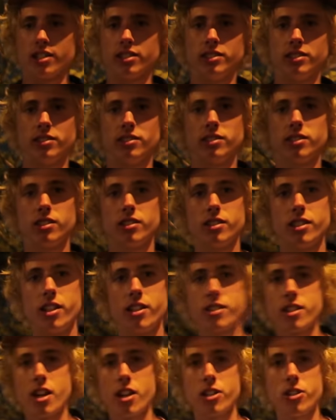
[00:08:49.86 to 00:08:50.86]
with the
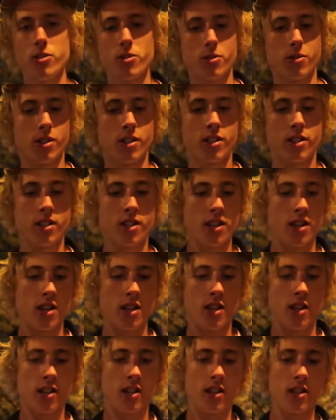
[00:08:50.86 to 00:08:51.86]
little bit of money we had.
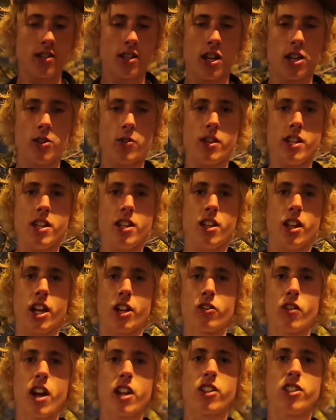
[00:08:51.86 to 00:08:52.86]
Here's how you eat
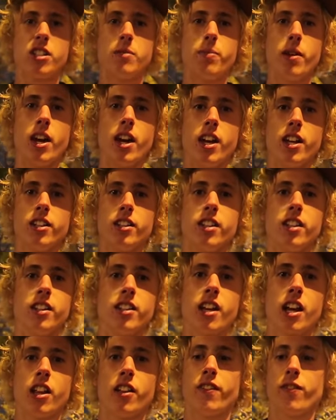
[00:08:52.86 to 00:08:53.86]
like Reckless Ben
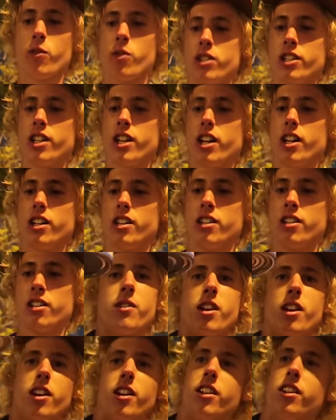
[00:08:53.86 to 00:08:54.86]
in California.
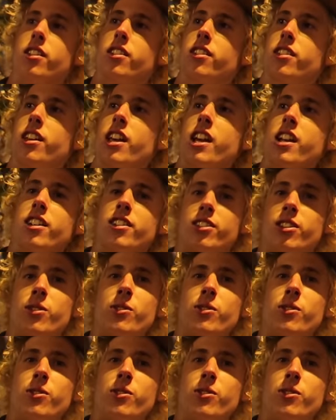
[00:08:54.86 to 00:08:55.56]
You got a can of